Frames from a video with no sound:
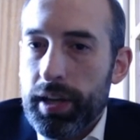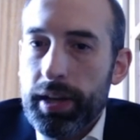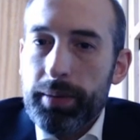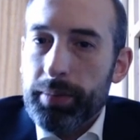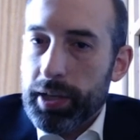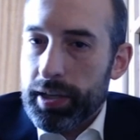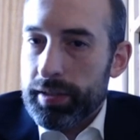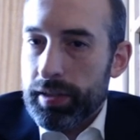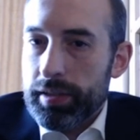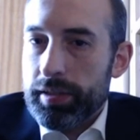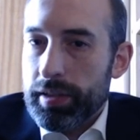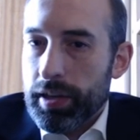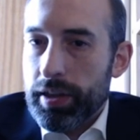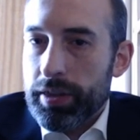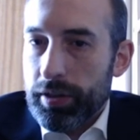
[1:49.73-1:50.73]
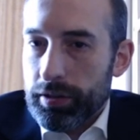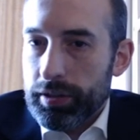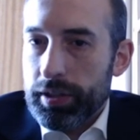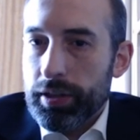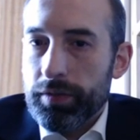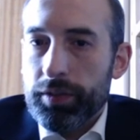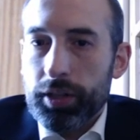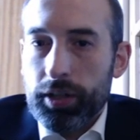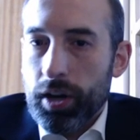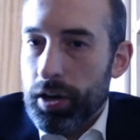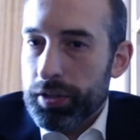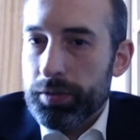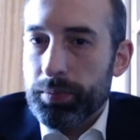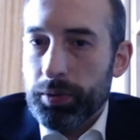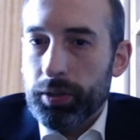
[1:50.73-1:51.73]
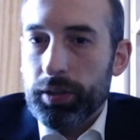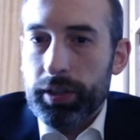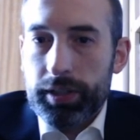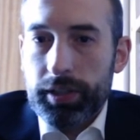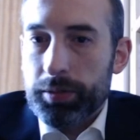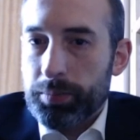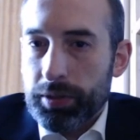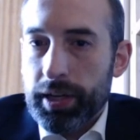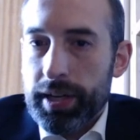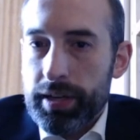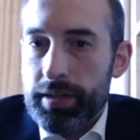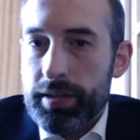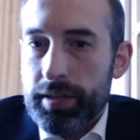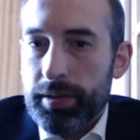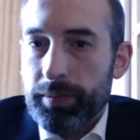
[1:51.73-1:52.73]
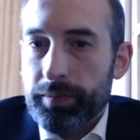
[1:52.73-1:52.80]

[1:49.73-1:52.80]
because it's the authority of the gospel that is preached.